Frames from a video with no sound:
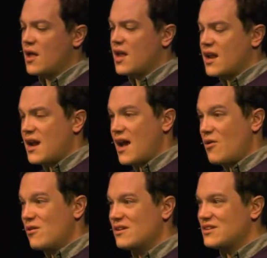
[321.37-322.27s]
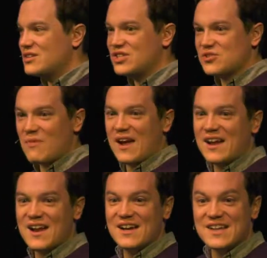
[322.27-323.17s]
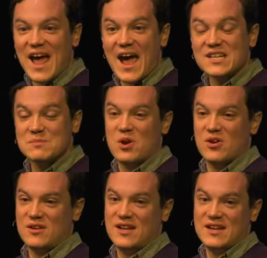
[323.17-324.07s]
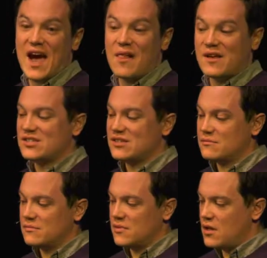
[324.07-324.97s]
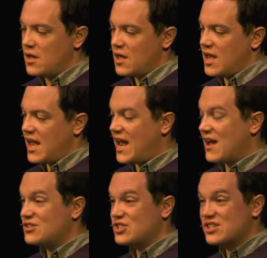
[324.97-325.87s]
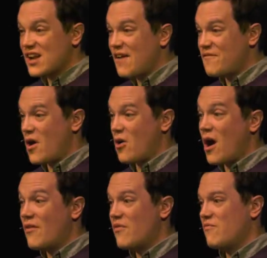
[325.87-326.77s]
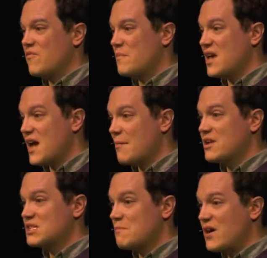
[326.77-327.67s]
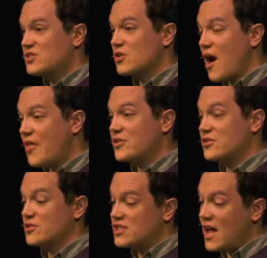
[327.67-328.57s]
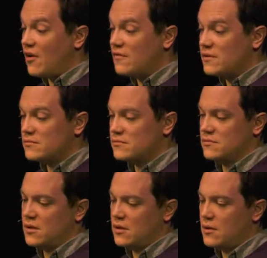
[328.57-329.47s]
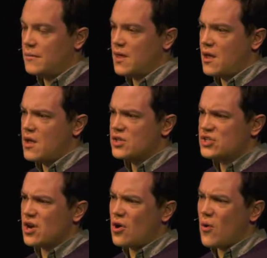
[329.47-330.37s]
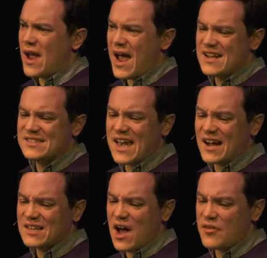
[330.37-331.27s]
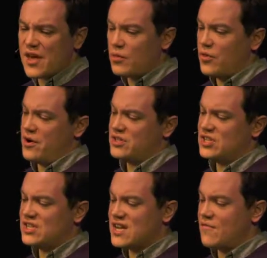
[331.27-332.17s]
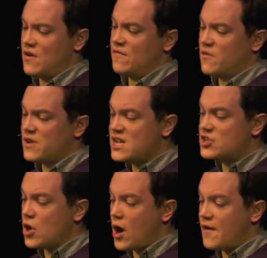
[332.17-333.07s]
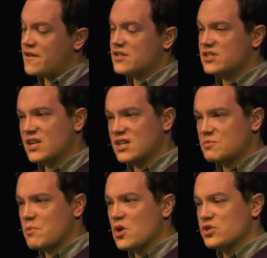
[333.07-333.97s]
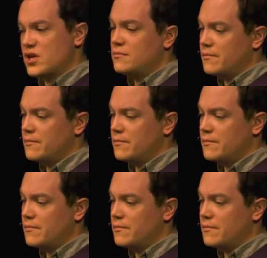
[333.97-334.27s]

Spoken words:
Now, she's a recognized expert in Dallas, and she's not far off from being able to sponsor others herself. So exactly how that looks is different for each office and each person.